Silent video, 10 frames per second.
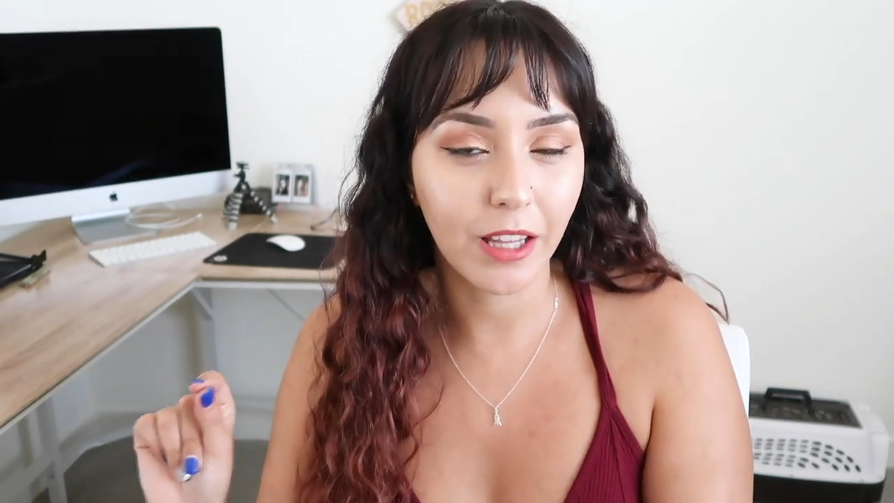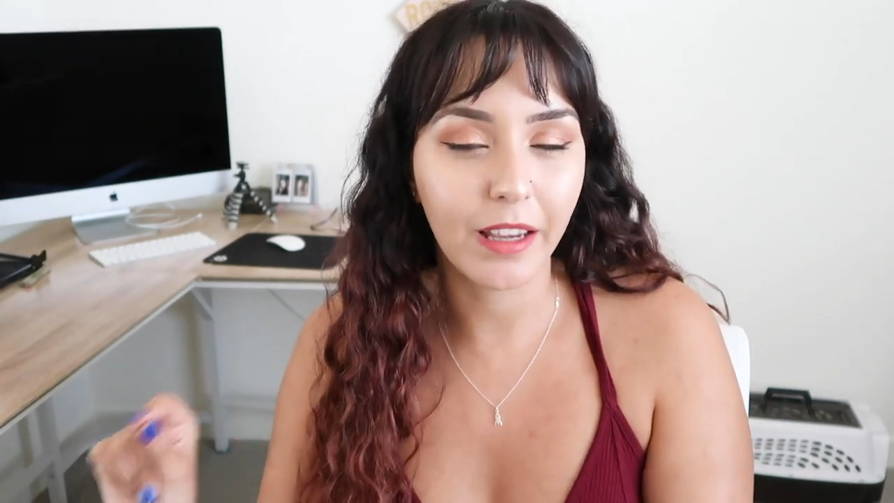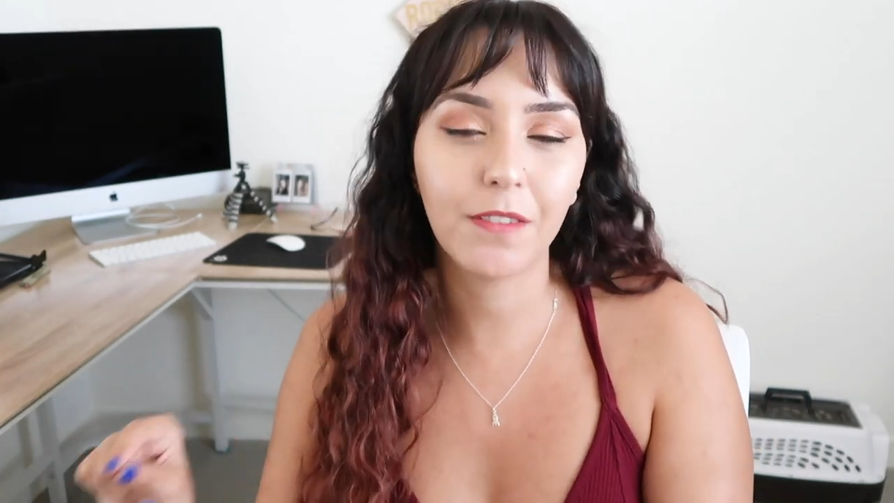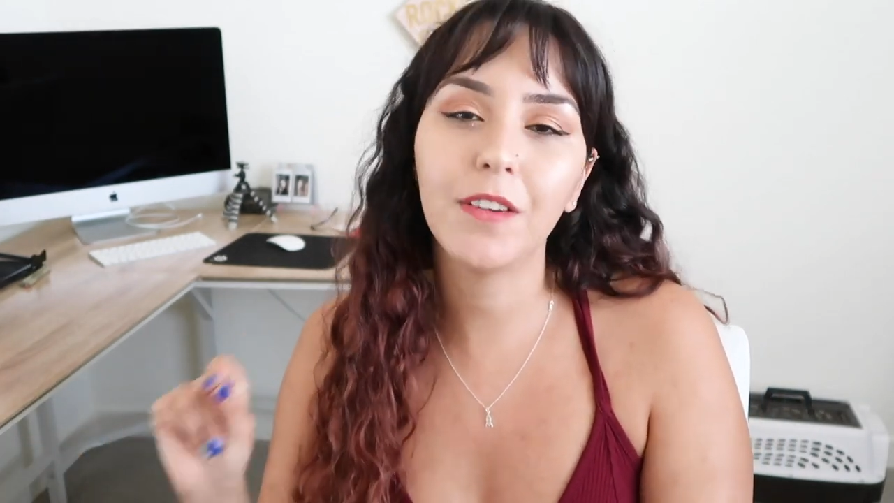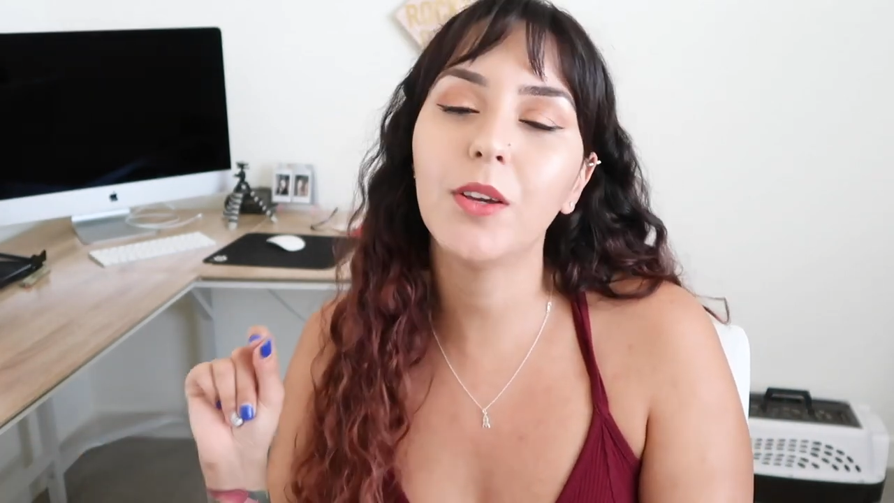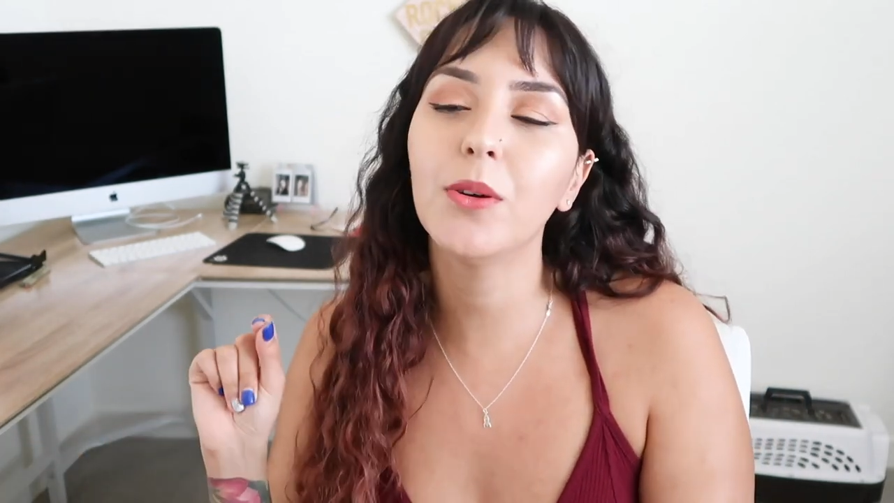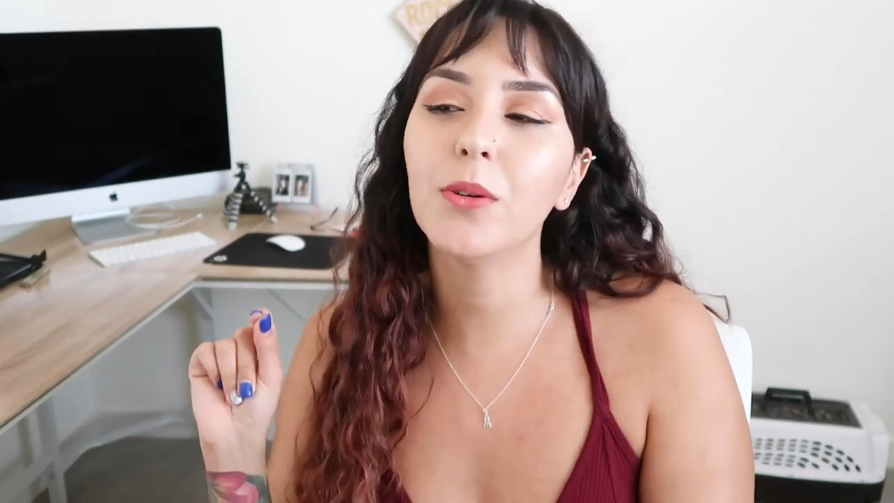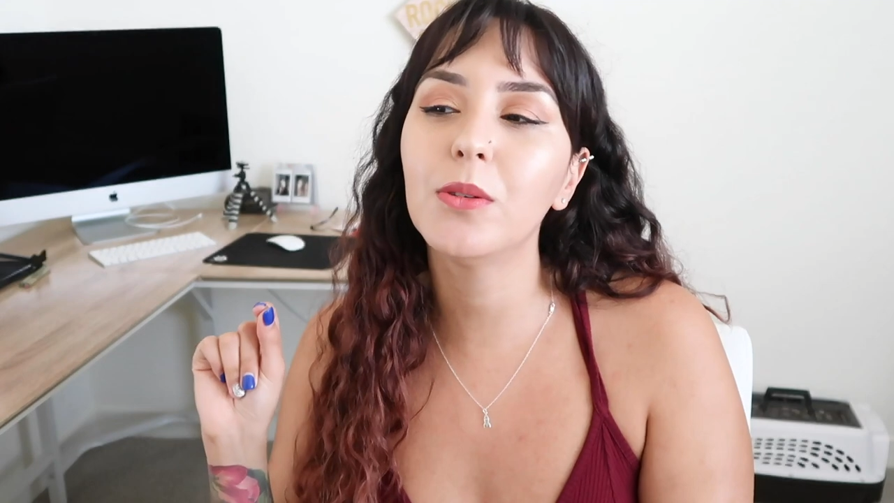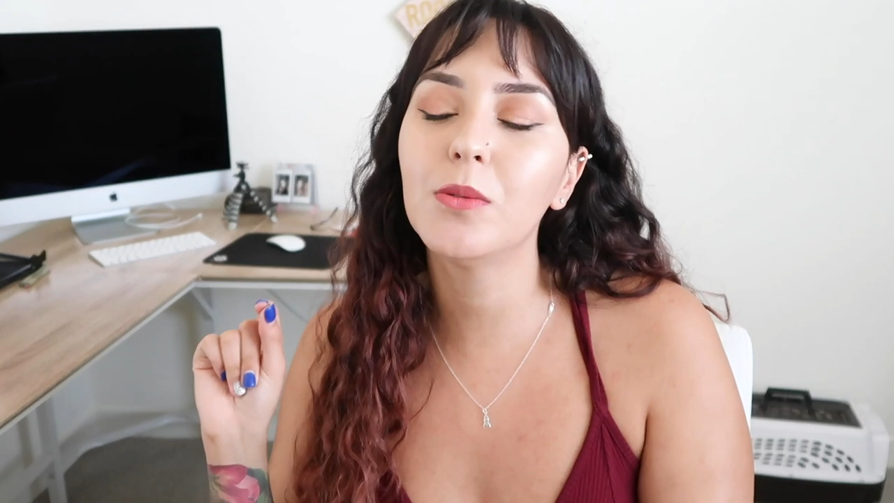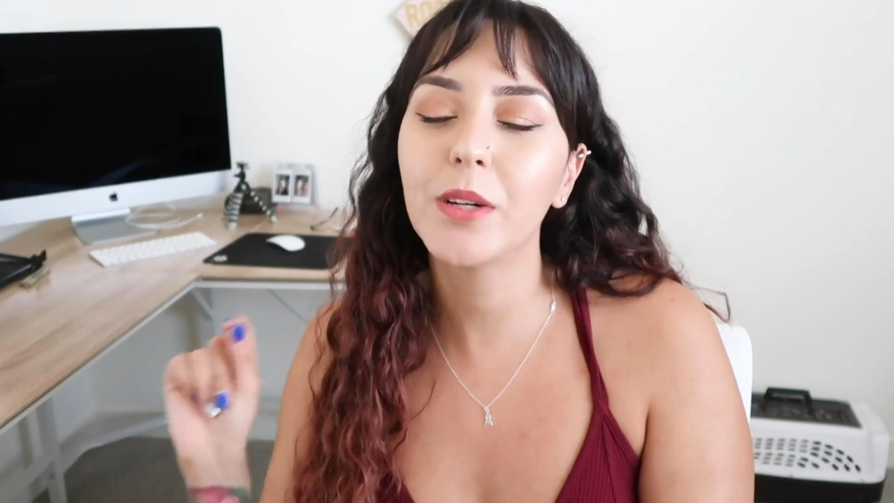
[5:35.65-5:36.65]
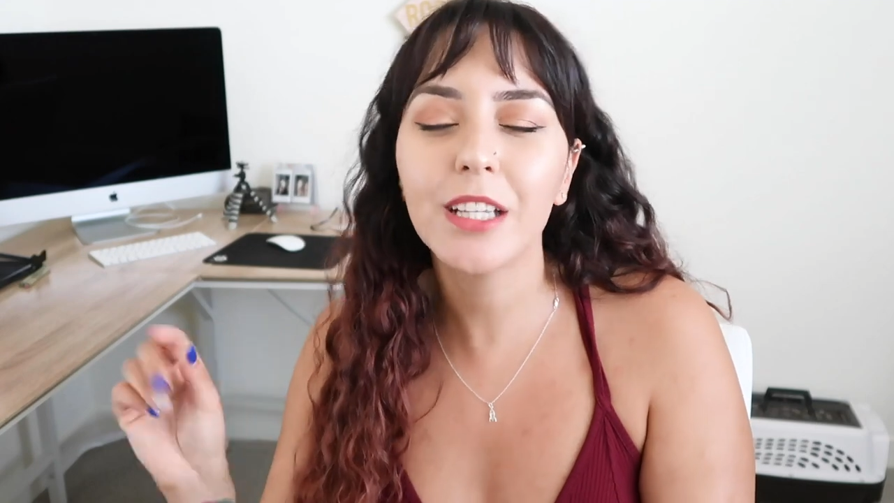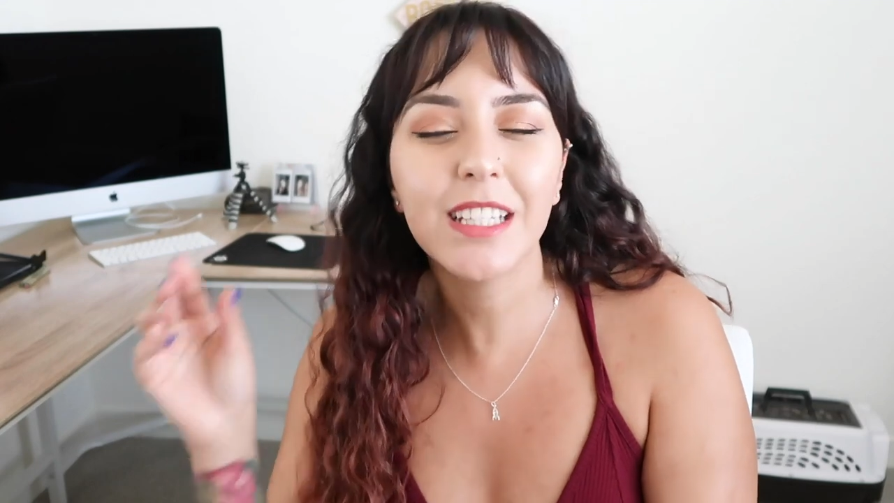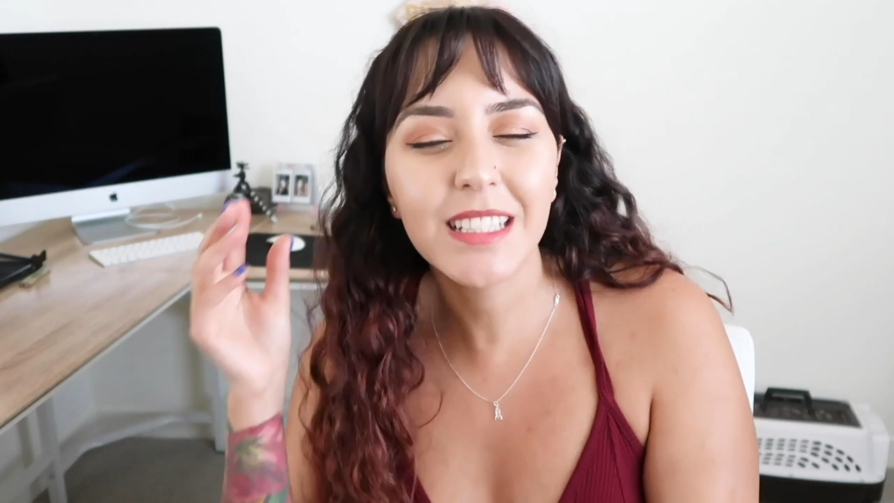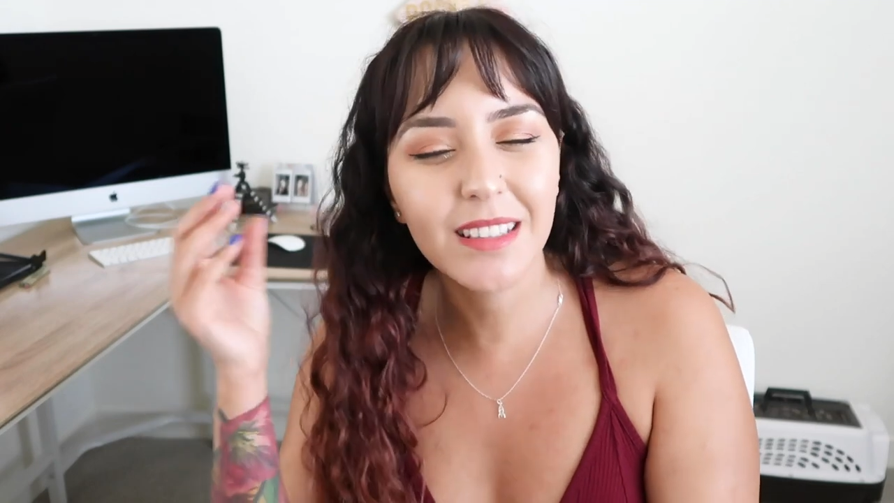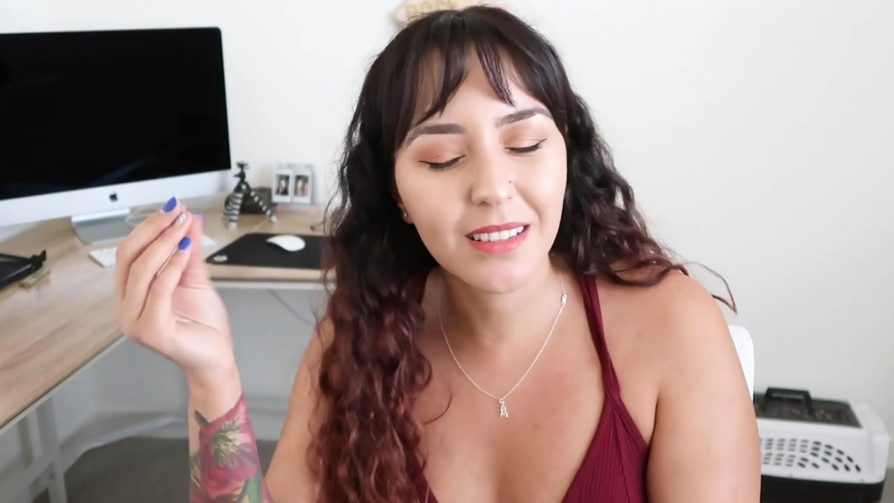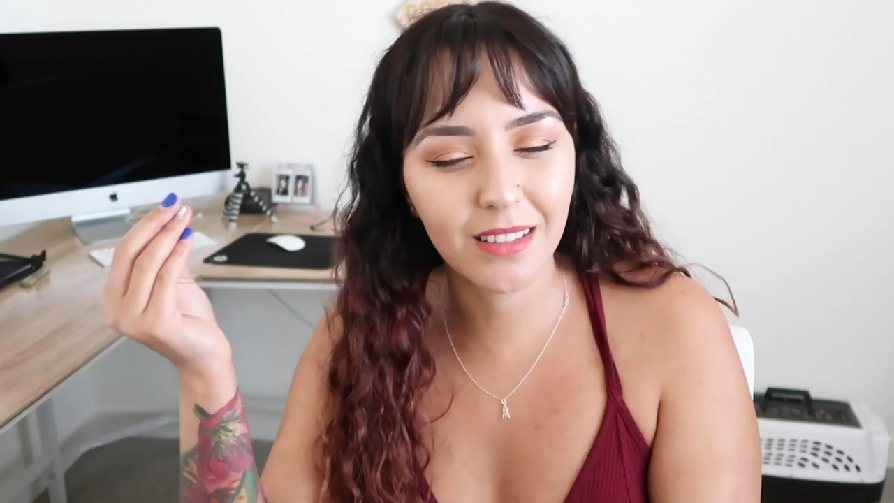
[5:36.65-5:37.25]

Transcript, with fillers: Like if you really